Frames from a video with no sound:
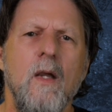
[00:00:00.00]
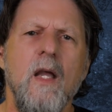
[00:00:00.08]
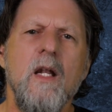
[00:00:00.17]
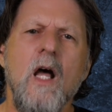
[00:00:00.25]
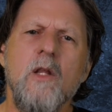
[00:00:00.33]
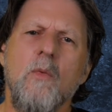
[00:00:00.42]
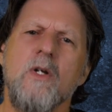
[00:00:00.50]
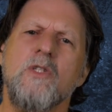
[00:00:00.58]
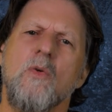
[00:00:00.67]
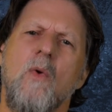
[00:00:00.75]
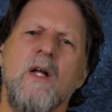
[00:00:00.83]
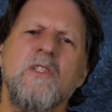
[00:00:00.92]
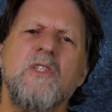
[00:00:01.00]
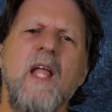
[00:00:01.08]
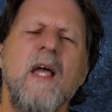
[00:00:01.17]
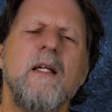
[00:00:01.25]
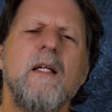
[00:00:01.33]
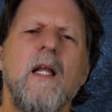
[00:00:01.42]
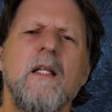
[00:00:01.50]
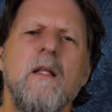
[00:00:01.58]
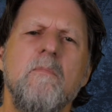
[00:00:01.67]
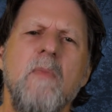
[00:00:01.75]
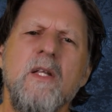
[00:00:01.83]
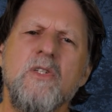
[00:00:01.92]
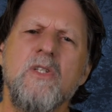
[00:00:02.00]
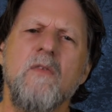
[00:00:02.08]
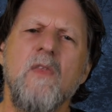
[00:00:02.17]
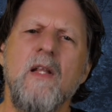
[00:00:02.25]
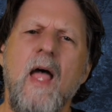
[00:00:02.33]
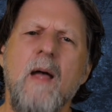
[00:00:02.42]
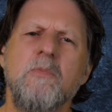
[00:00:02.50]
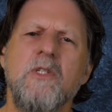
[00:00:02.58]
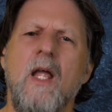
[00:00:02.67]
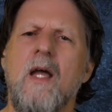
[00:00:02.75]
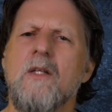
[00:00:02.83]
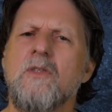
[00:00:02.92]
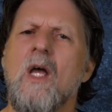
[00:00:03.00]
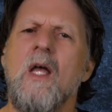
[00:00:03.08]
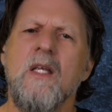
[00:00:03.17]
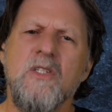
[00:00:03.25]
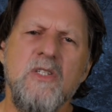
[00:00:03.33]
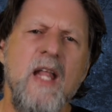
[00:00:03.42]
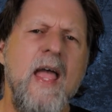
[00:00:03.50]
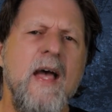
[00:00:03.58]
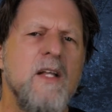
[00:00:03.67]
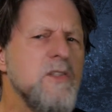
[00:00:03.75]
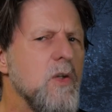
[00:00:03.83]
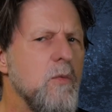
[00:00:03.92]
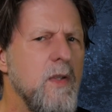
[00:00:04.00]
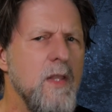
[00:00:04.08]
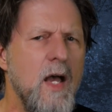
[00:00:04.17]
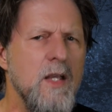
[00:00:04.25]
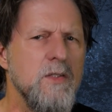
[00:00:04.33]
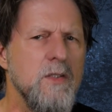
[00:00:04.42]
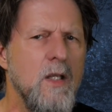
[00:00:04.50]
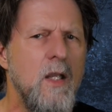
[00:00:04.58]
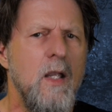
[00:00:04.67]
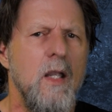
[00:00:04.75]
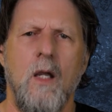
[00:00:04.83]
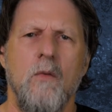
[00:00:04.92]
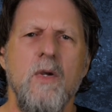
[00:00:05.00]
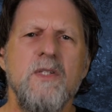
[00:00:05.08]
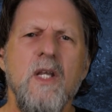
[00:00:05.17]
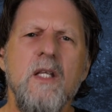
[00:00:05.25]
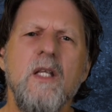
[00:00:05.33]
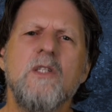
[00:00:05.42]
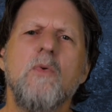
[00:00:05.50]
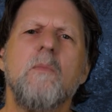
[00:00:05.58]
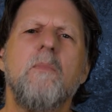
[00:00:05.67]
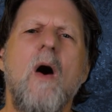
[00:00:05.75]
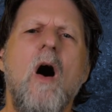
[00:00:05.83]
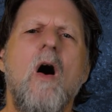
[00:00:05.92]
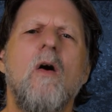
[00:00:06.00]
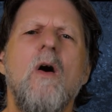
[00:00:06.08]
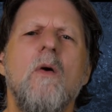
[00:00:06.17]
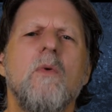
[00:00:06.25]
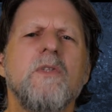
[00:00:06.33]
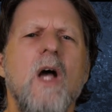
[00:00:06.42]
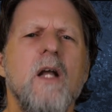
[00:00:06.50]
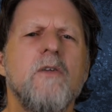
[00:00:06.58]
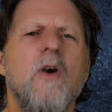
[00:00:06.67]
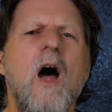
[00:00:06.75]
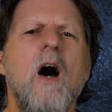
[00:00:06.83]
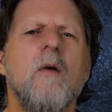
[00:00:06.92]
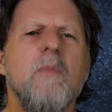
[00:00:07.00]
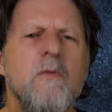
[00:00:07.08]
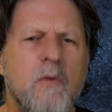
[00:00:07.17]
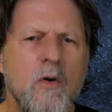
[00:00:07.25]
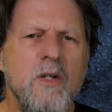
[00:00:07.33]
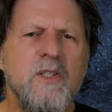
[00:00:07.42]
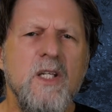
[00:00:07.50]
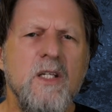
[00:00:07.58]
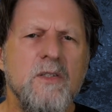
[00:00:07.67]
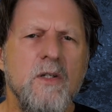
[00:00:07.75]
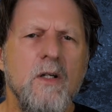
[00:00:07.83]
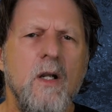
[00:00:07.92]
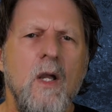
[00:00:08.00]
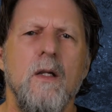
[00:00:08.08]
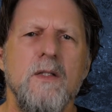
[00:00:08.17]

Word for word: In other words, the one standing in the midst of the lampstands stands with us. We see this when Paul was on trial before Caesar.